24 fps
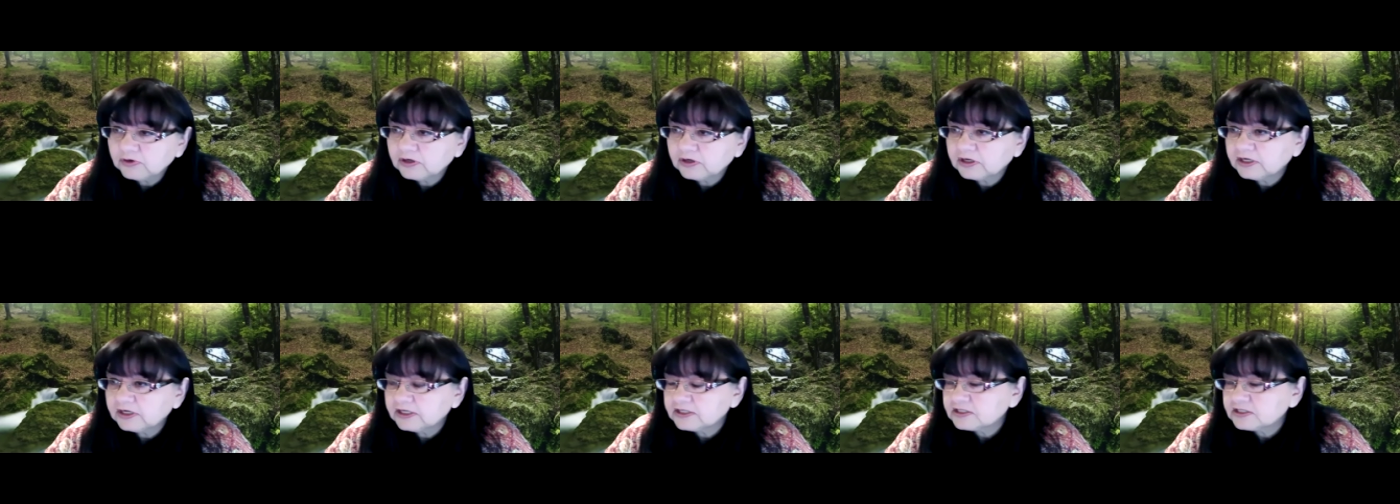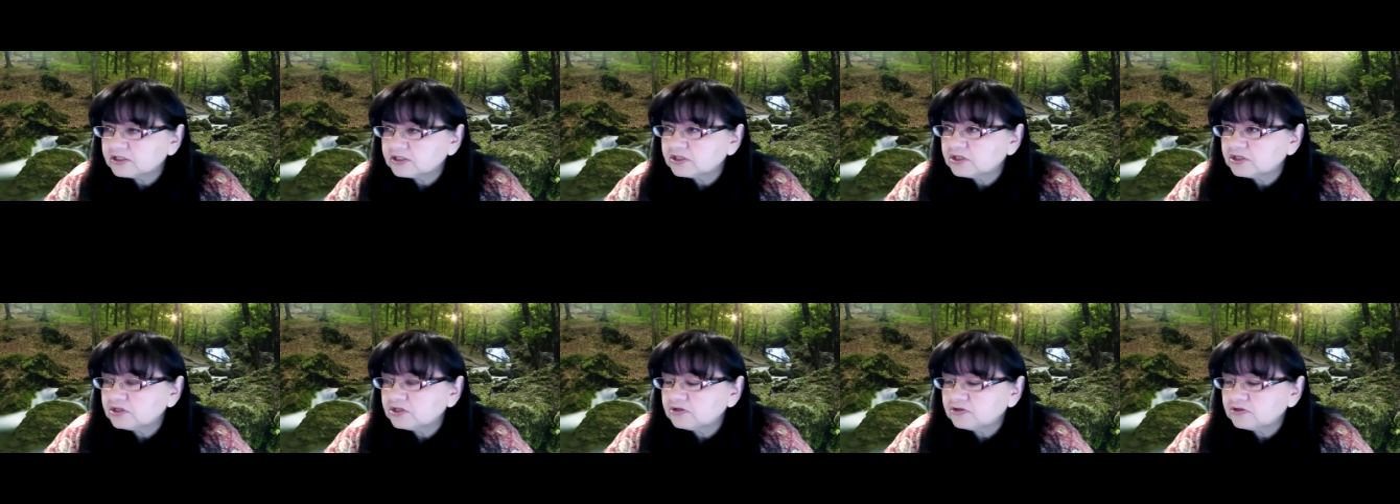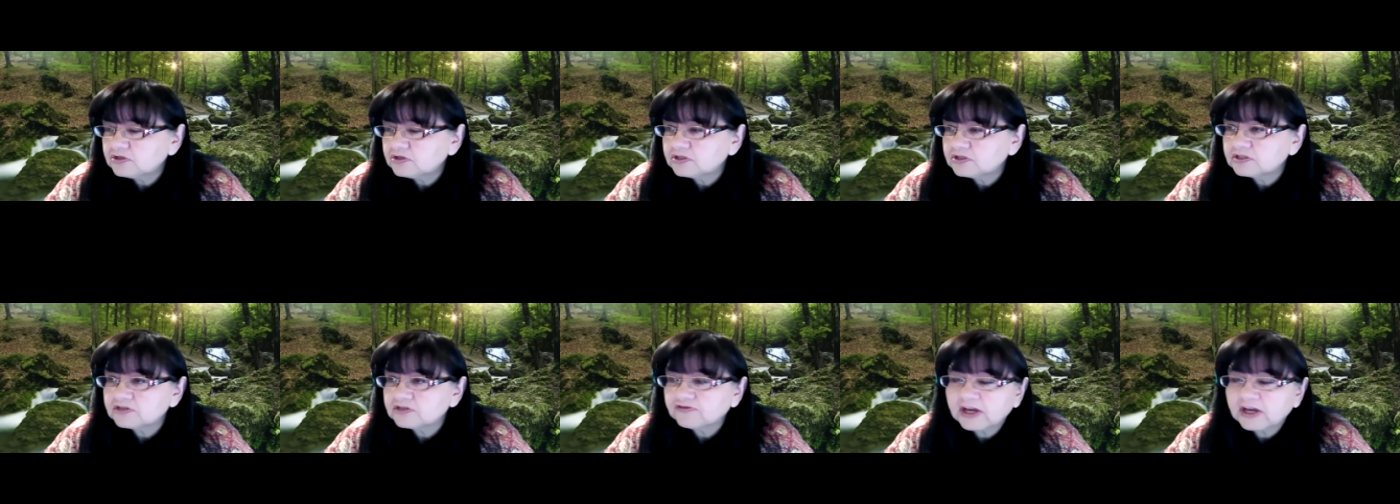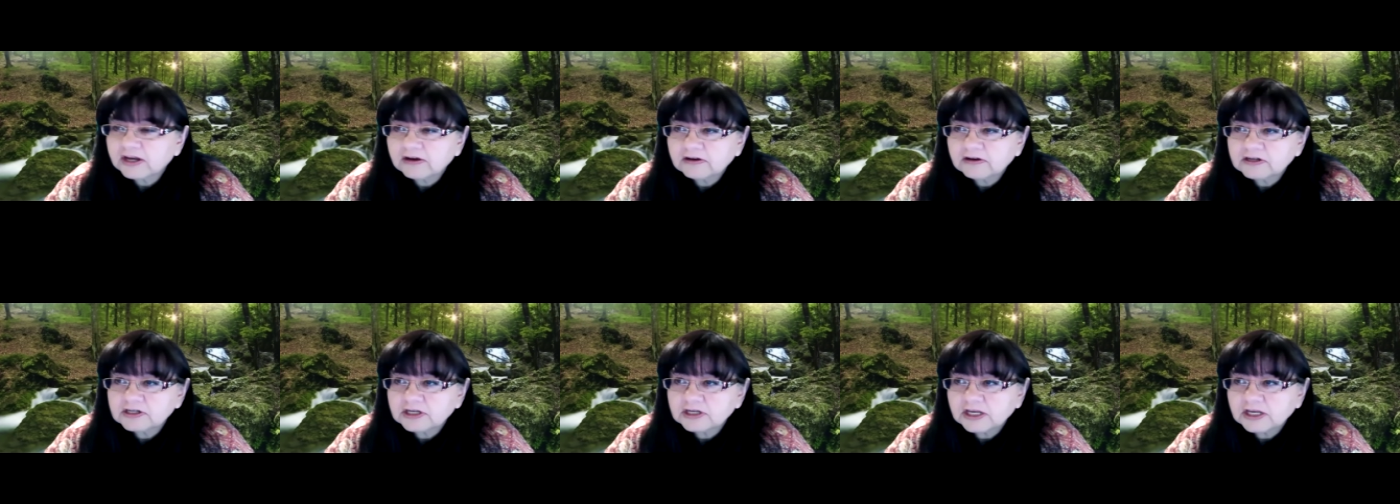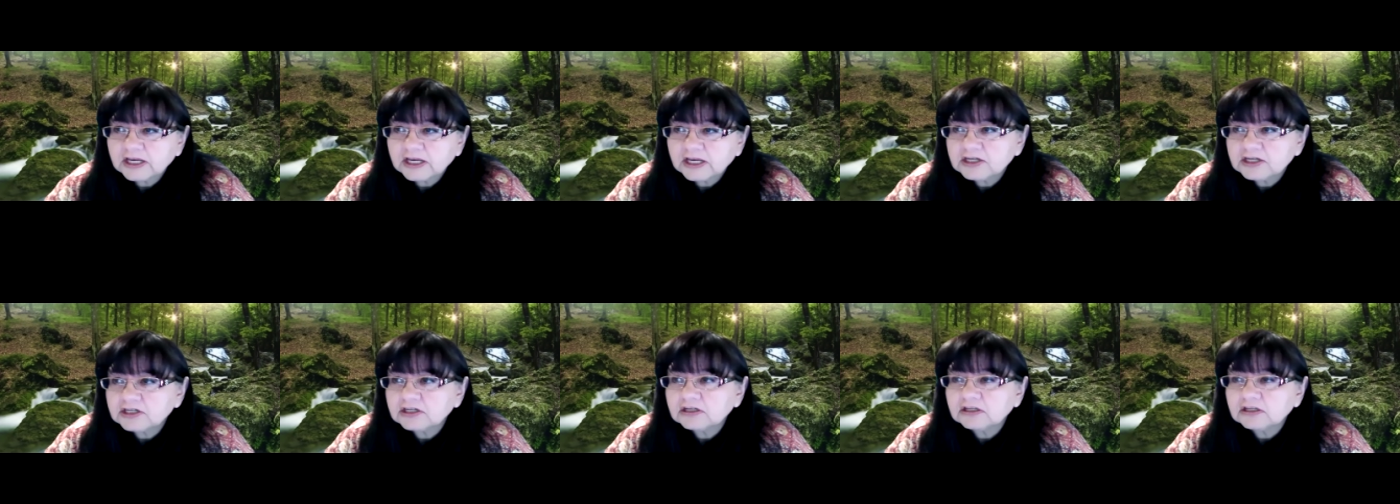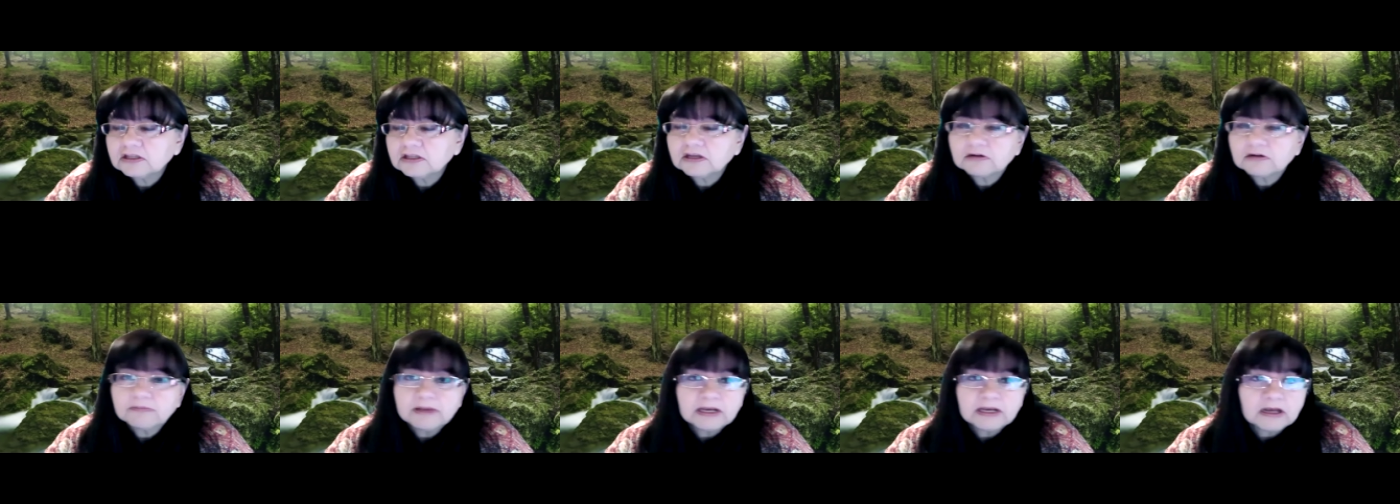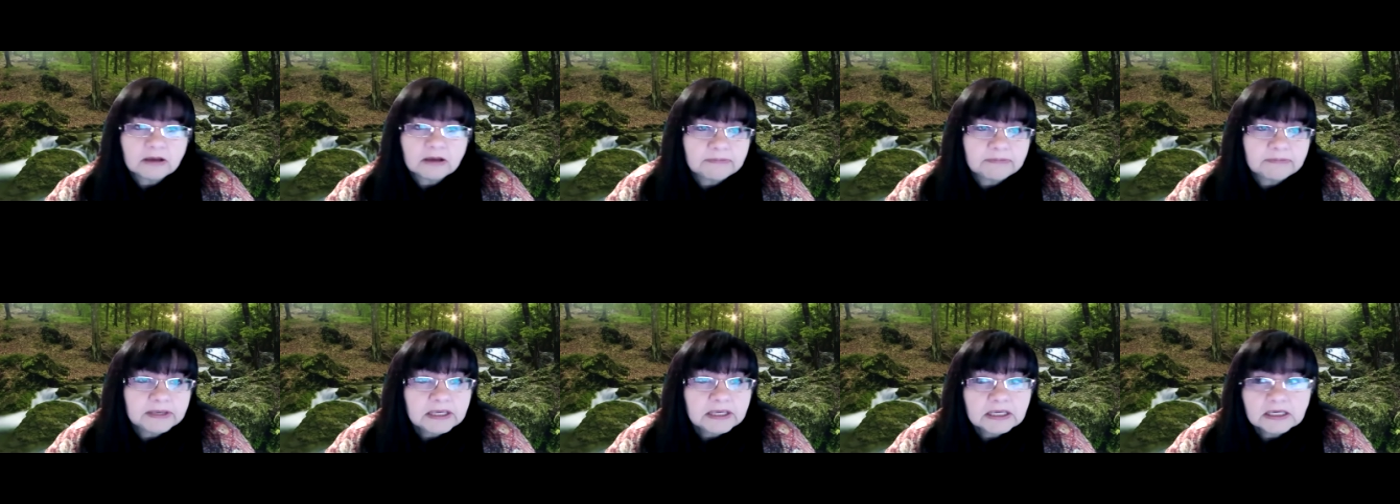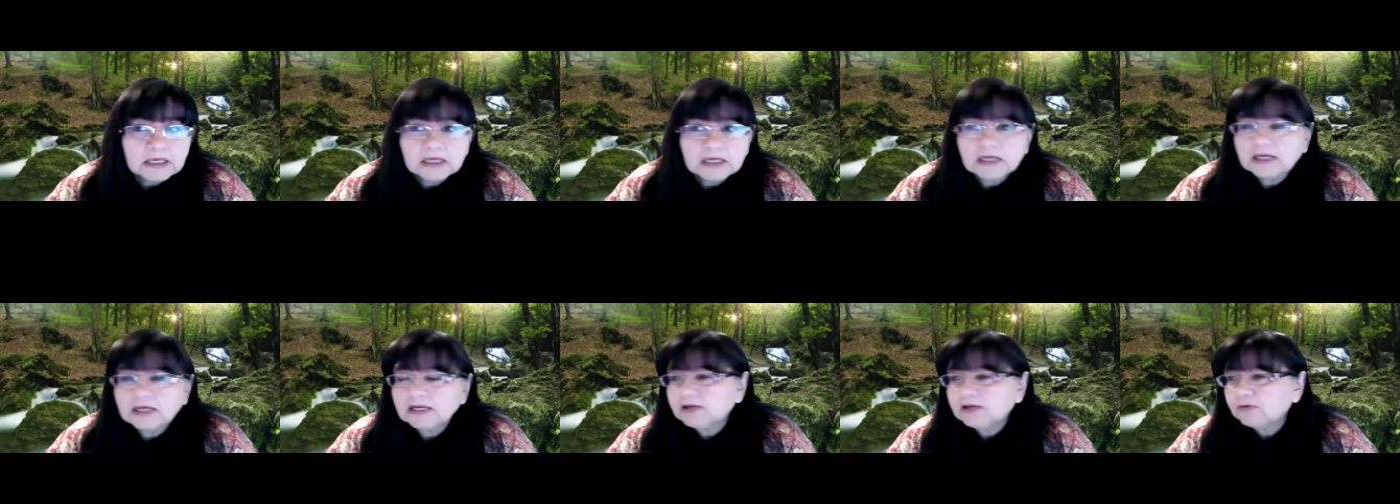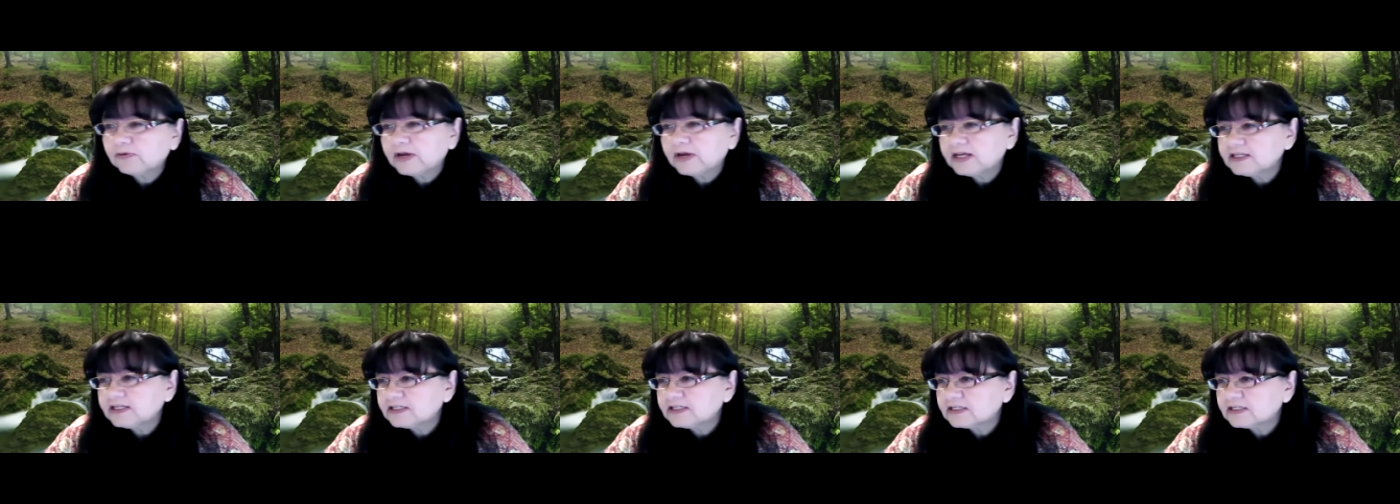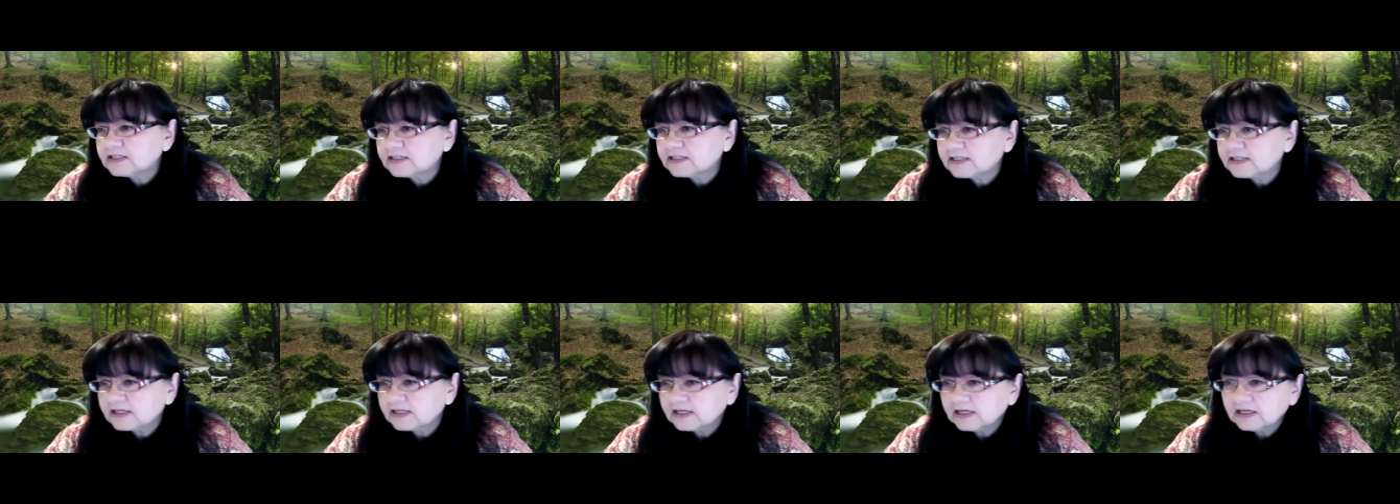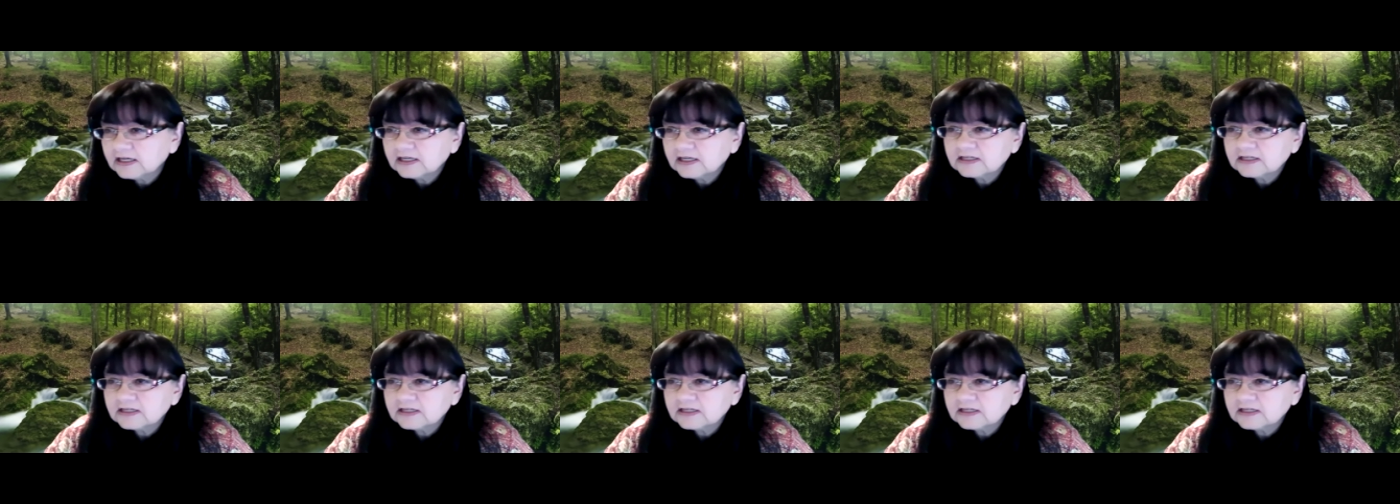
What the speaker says: if we're at institutions of higher education, there may not be any raises.